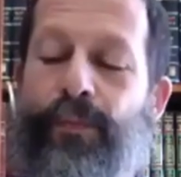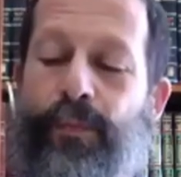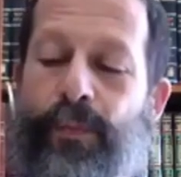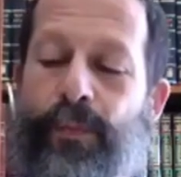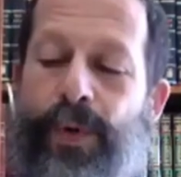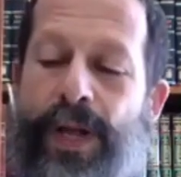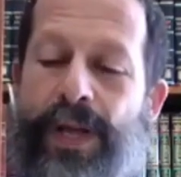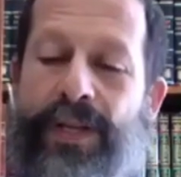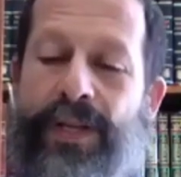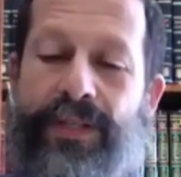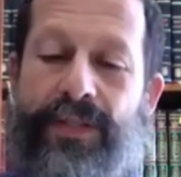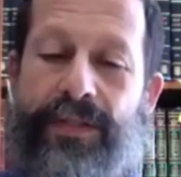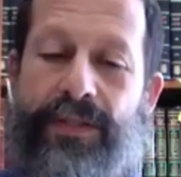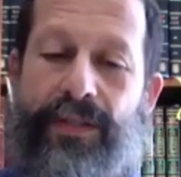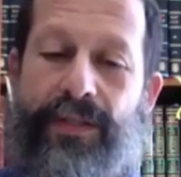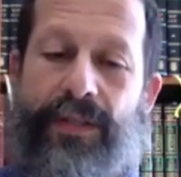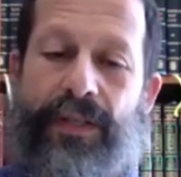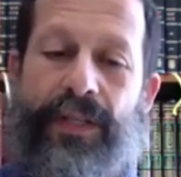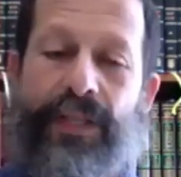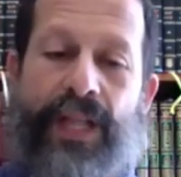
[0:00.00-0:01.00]

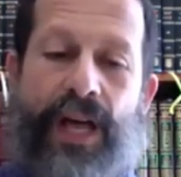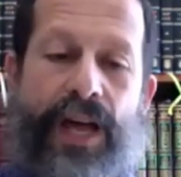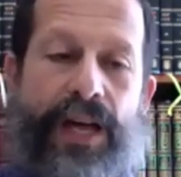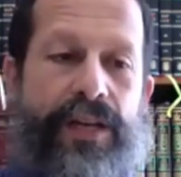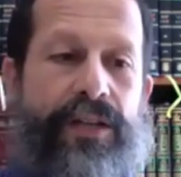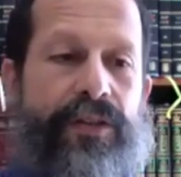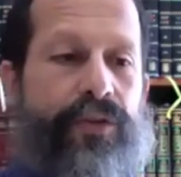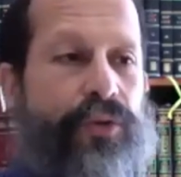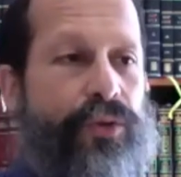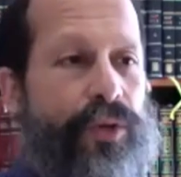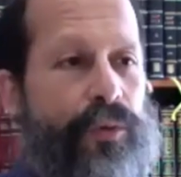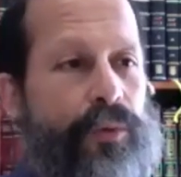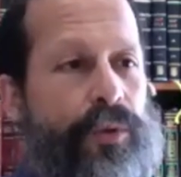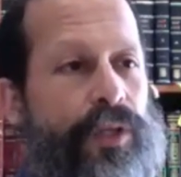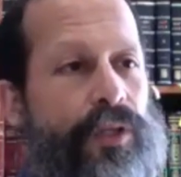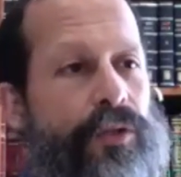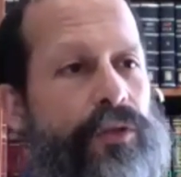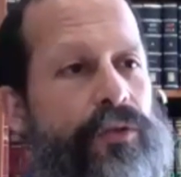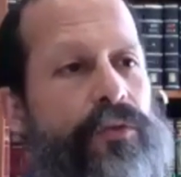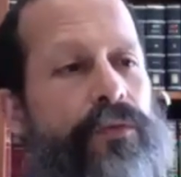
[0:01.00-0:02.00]
brings light to the
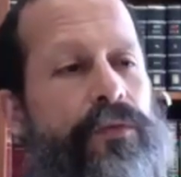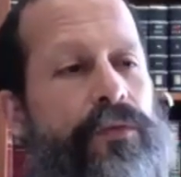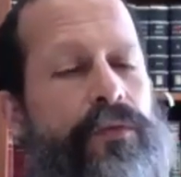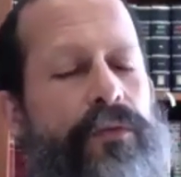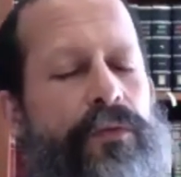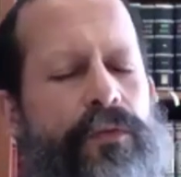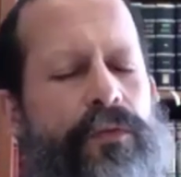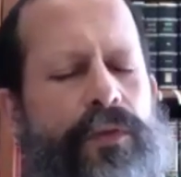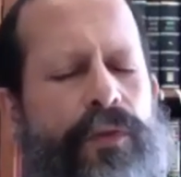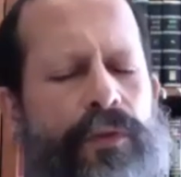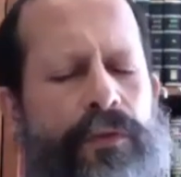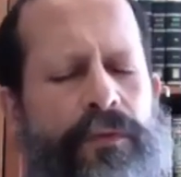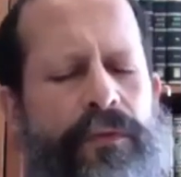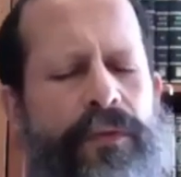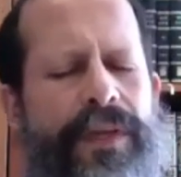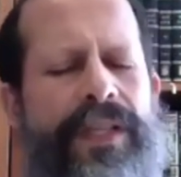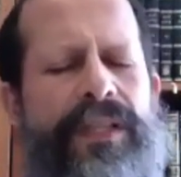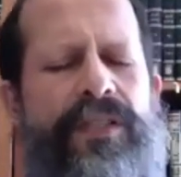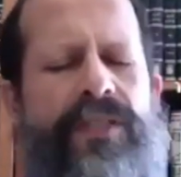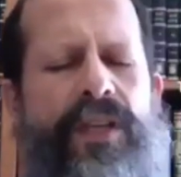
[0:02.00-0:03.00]
world,
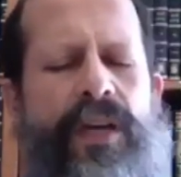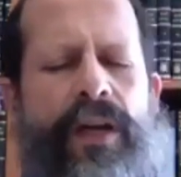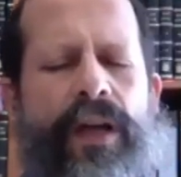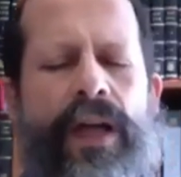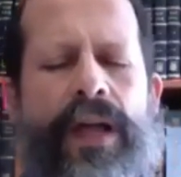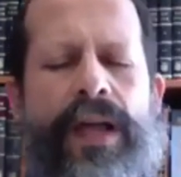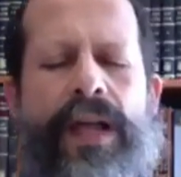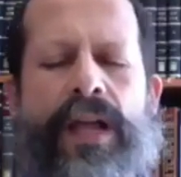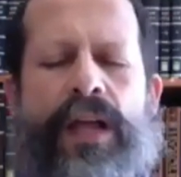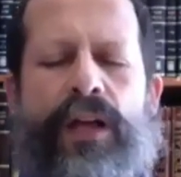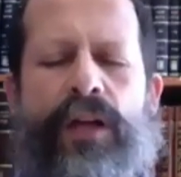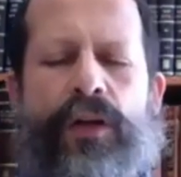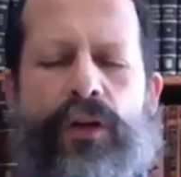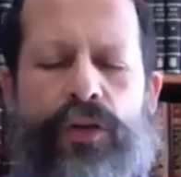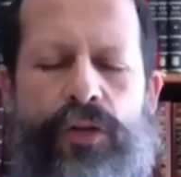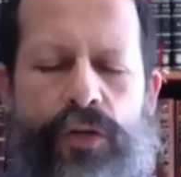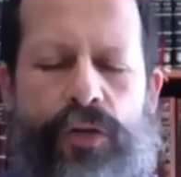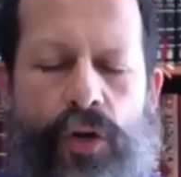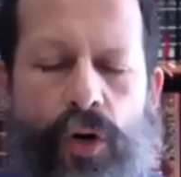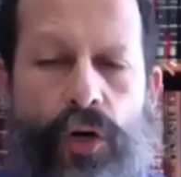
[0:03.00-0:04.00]
fulfills the
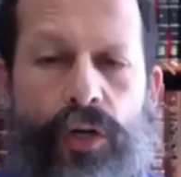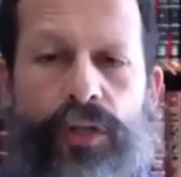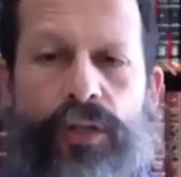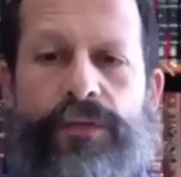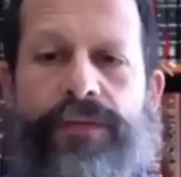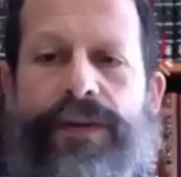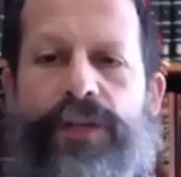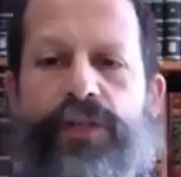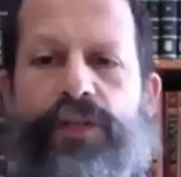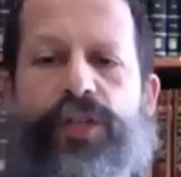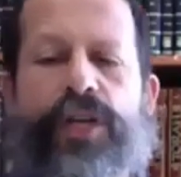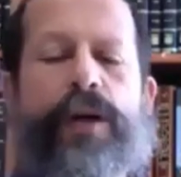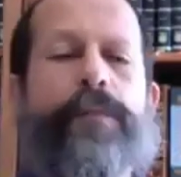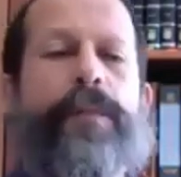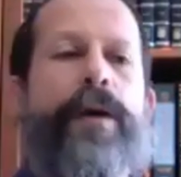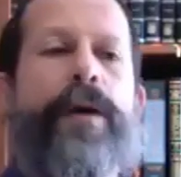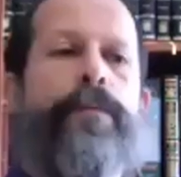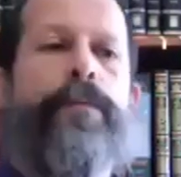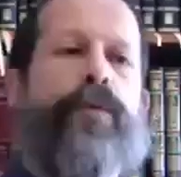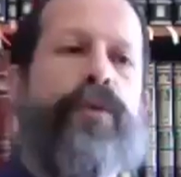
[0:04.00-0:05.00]
goal of Hashem
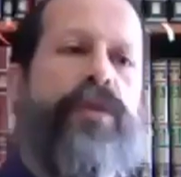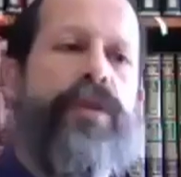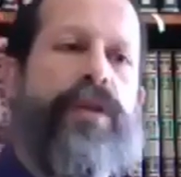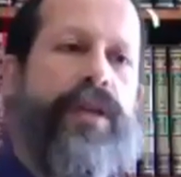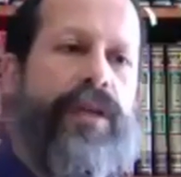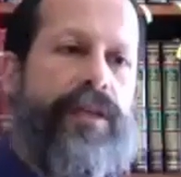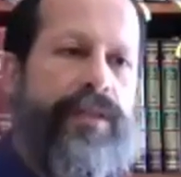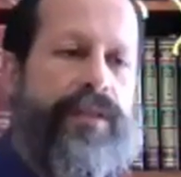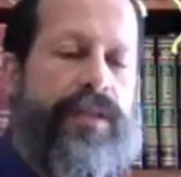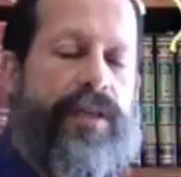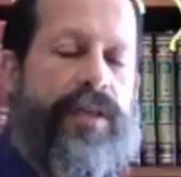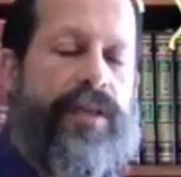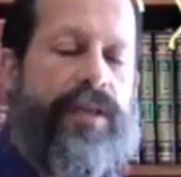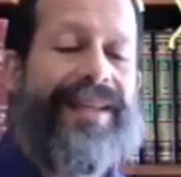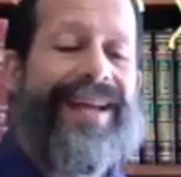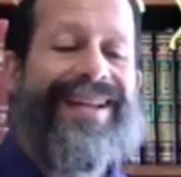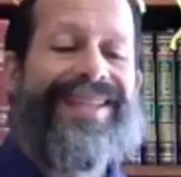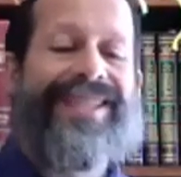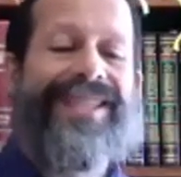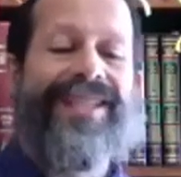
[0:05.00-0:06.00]
by putting us here.
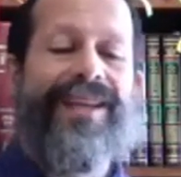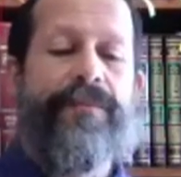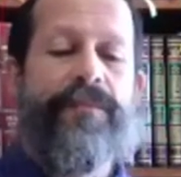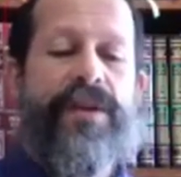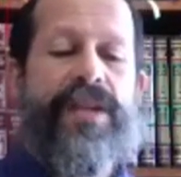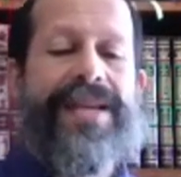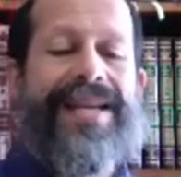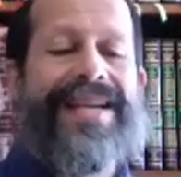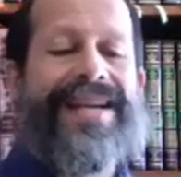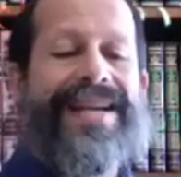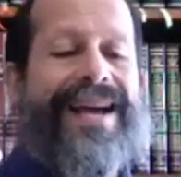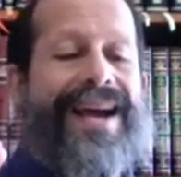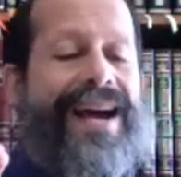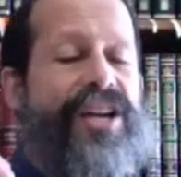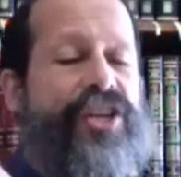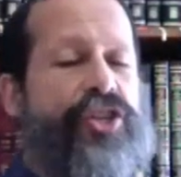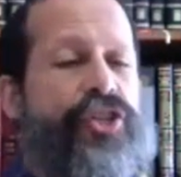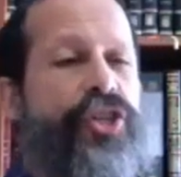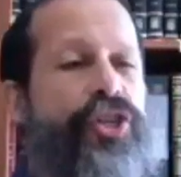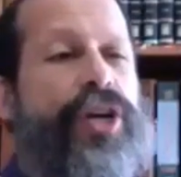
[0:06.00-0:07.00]
That's the meaning.
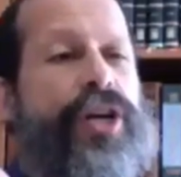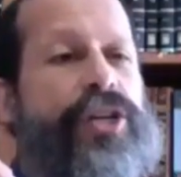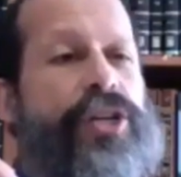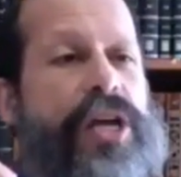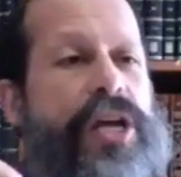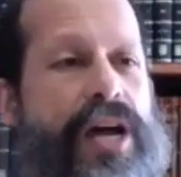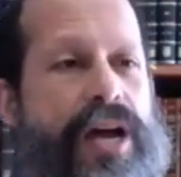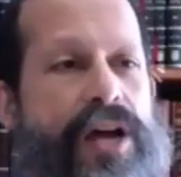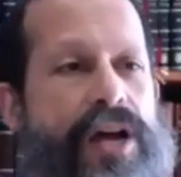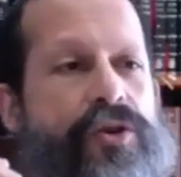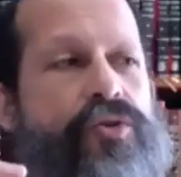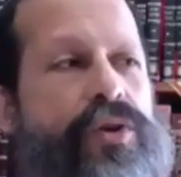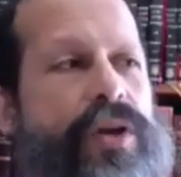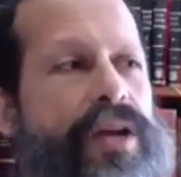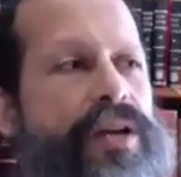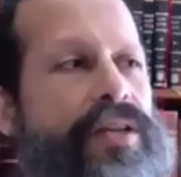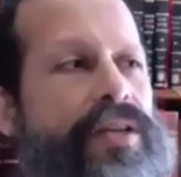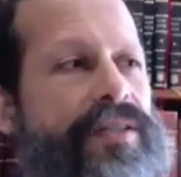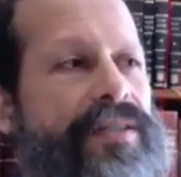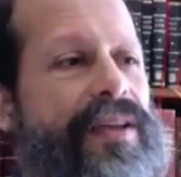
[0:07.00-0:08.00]
Kasher yachanu
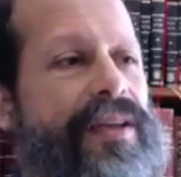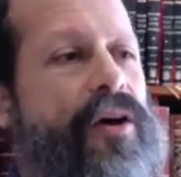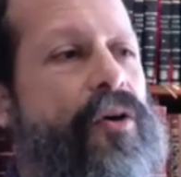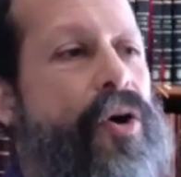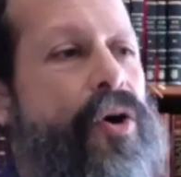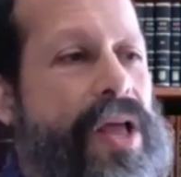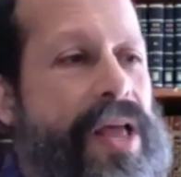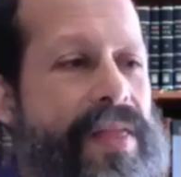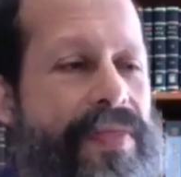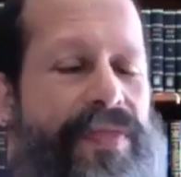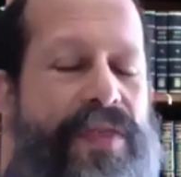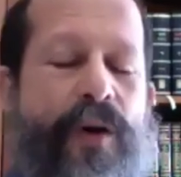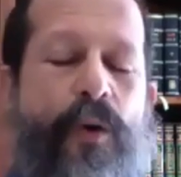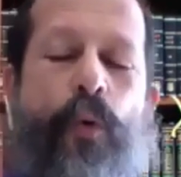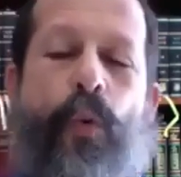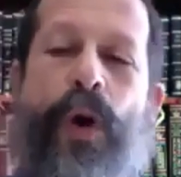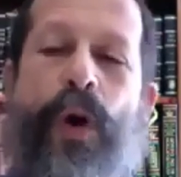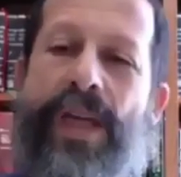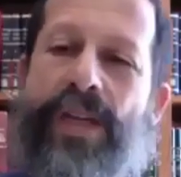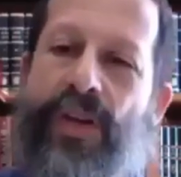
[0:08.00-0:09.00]
keniseu. The
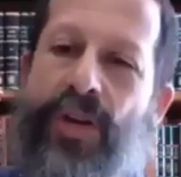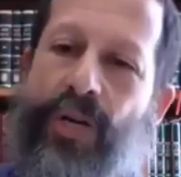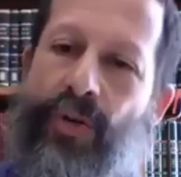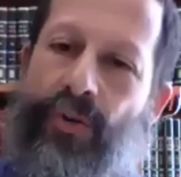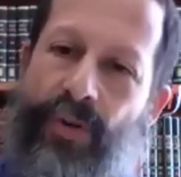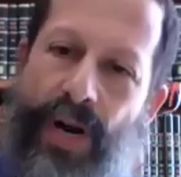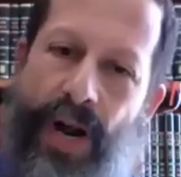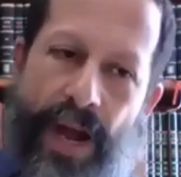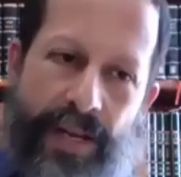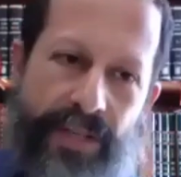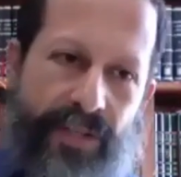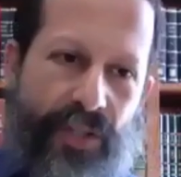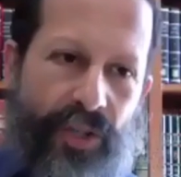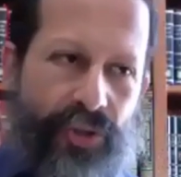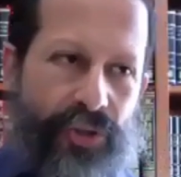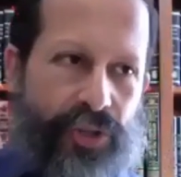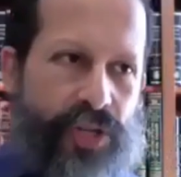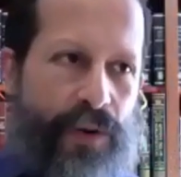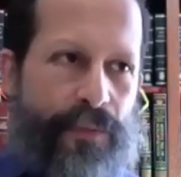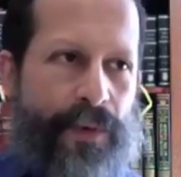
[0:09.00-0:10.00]
way you rest on
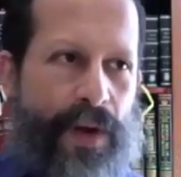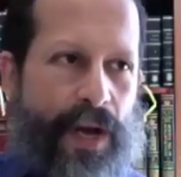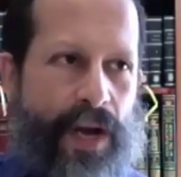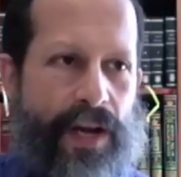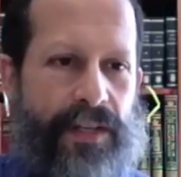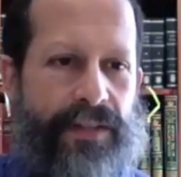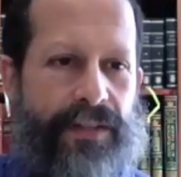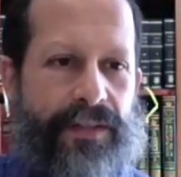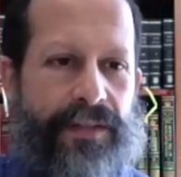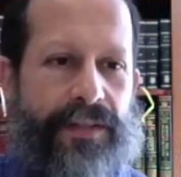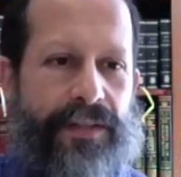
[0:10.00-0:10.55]
Shabbat,